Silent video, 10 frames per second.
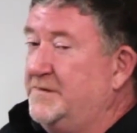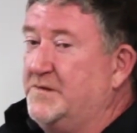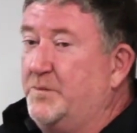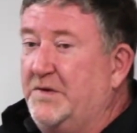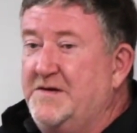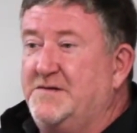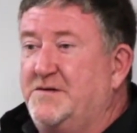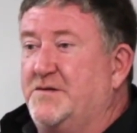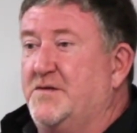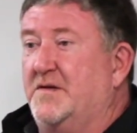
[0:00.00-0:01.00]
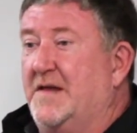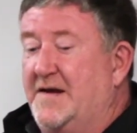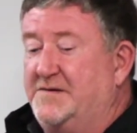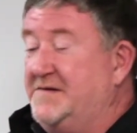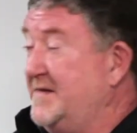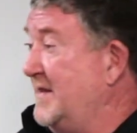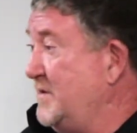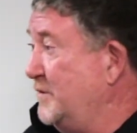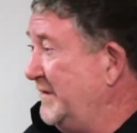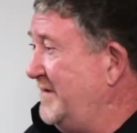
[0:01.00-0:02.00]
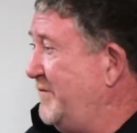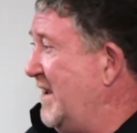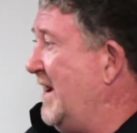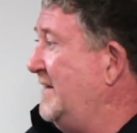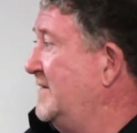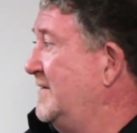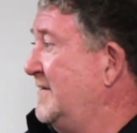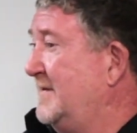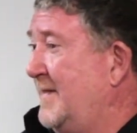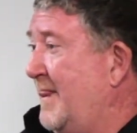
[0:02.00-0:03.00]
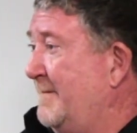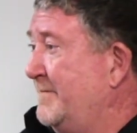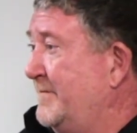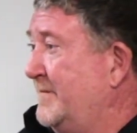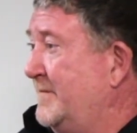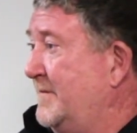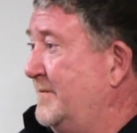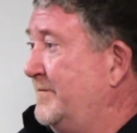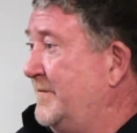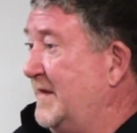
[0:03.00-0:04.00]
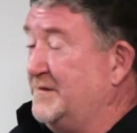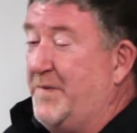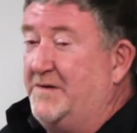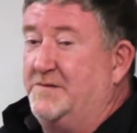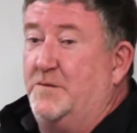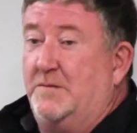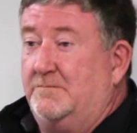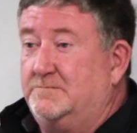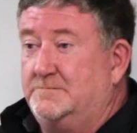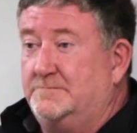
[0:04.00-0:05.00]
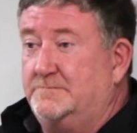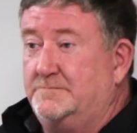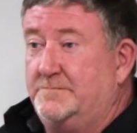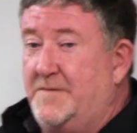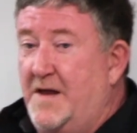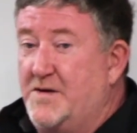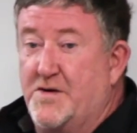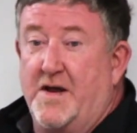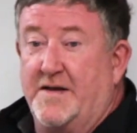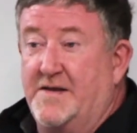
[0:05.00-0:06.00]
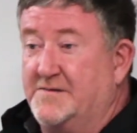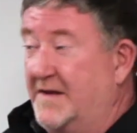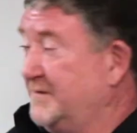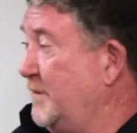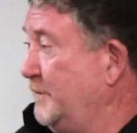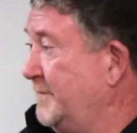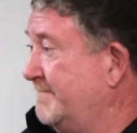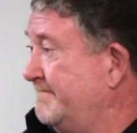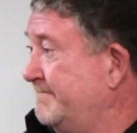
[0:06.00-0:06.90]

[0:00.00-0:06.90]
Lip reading: So please ensure the legacy that you leave behind is a positive one, and you're not a kid's last coach.